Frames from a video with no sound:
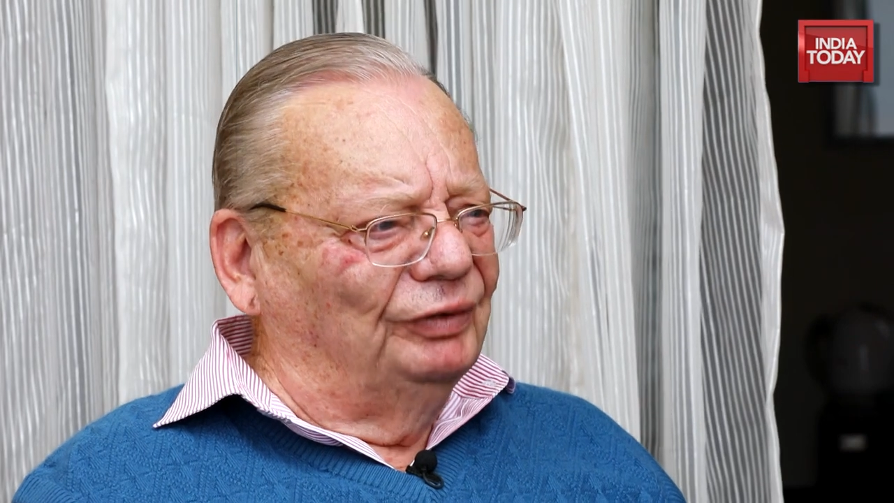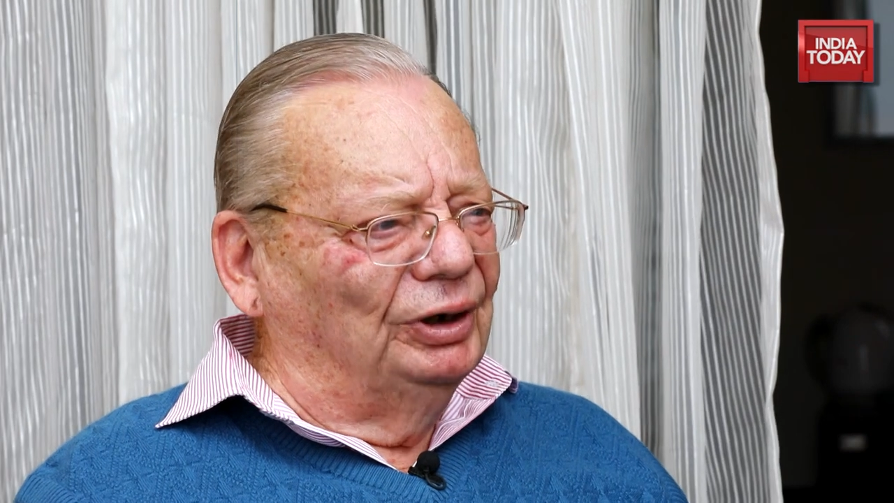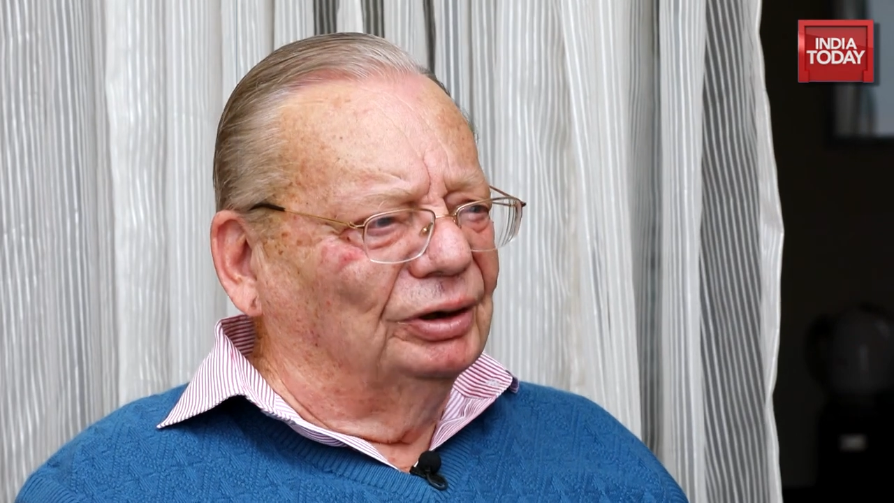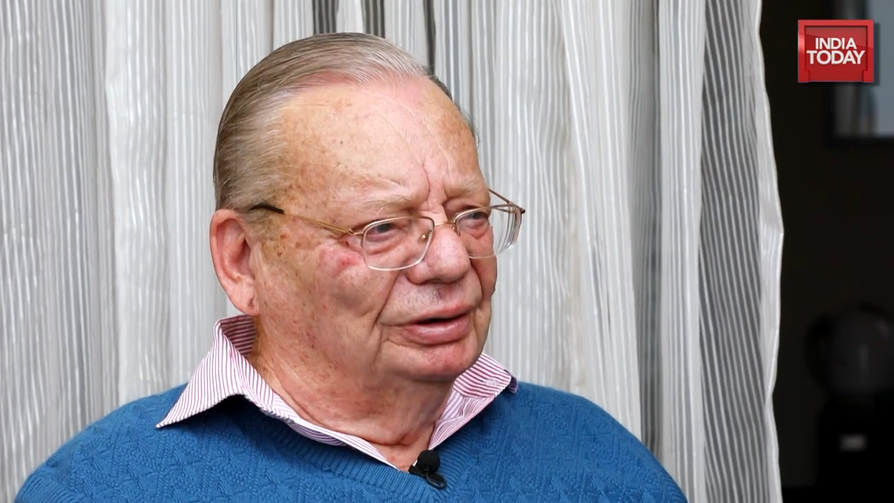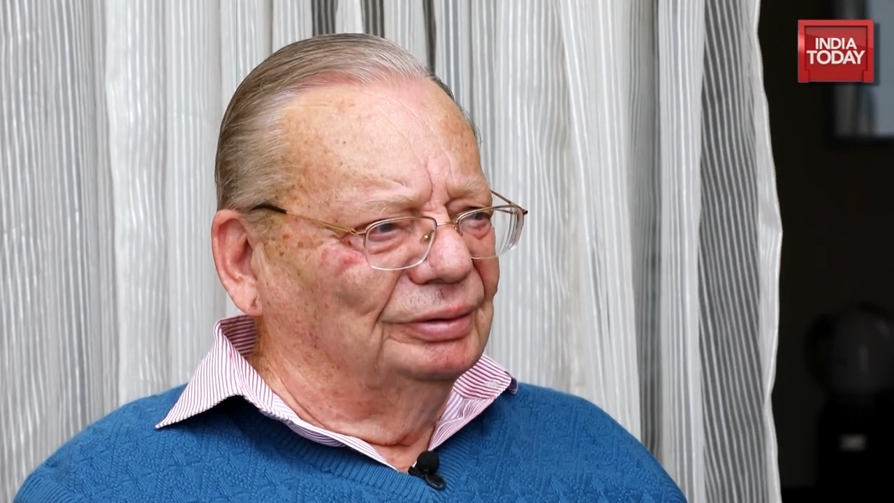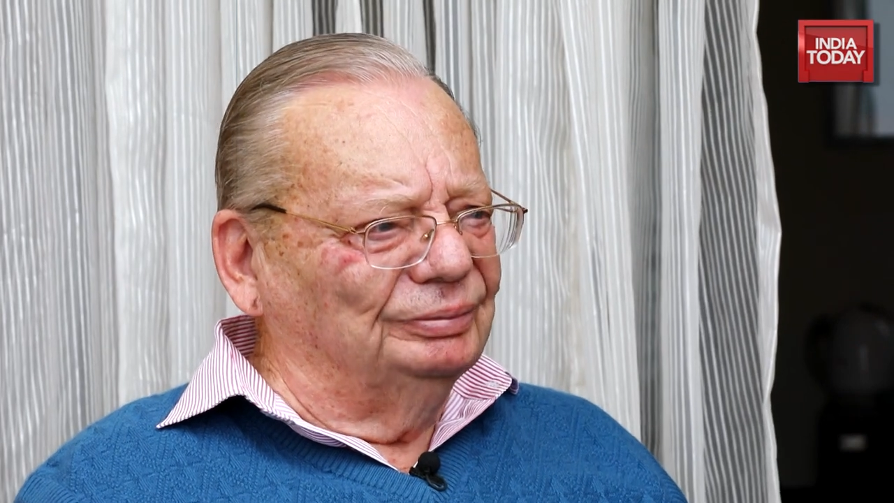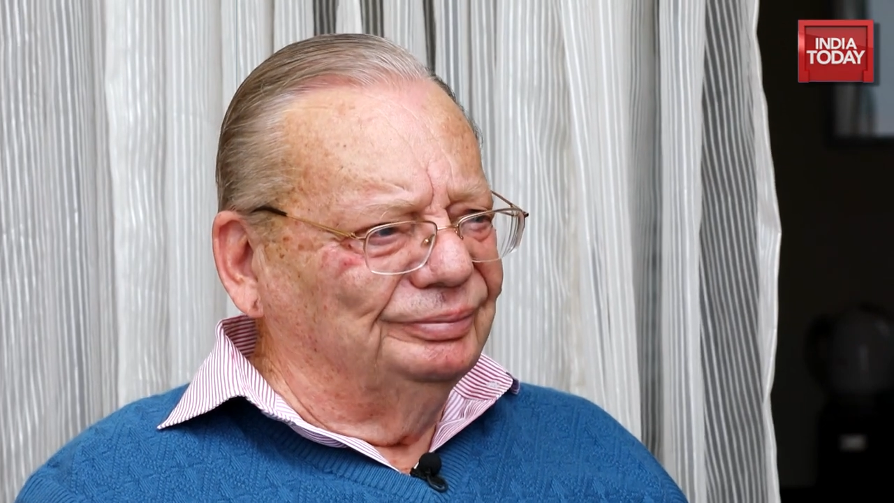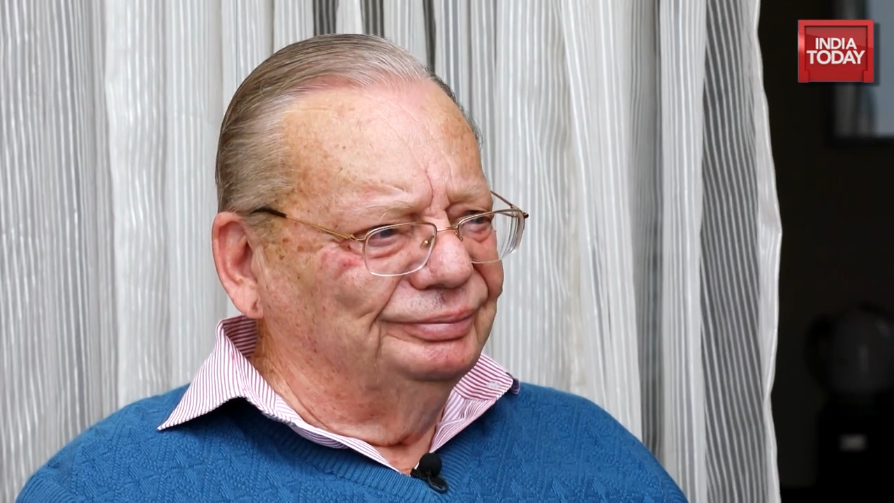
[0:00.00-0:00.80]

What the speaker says: forgotten.